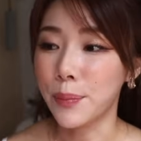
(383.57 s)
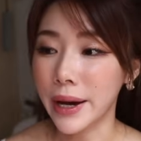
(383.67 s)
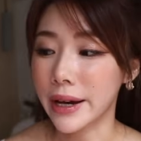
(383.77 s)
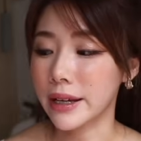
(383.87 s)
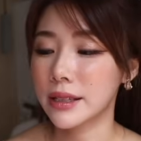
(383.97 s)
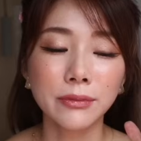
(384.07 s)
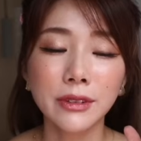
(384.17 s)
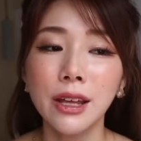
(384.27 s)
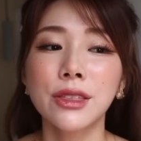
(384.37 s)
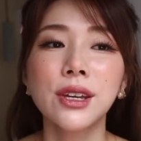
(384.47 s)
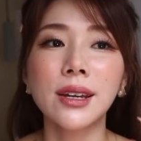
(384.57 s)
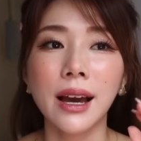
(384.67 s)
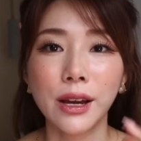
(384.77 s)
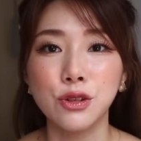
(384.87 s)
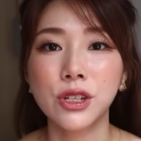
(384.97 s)
but nothing
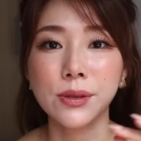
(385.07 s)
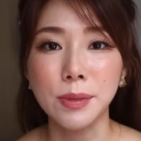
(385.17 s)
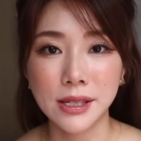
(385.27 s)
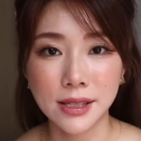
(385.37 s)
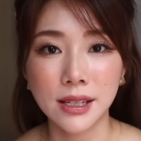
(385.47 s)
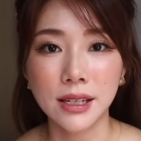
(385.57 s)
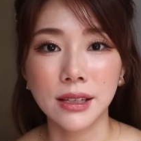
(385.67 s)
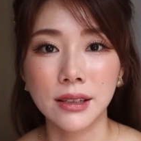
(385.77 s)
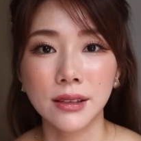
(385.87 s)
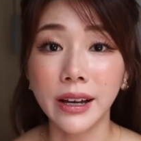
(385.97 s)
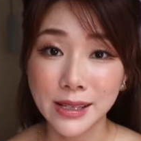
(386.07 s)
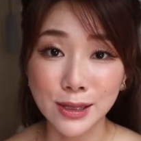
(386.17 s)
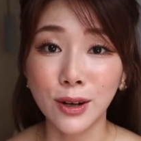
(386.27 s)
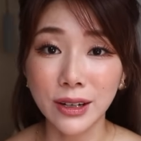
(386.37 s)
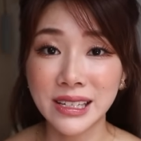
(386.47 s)
hydrates my skin as
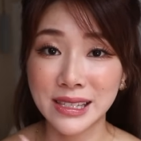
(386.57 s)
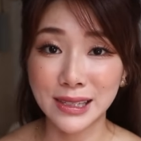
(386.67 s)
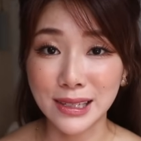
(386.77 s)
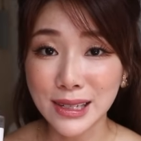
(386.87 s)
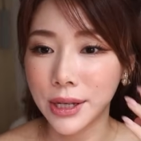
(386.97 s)
long as this.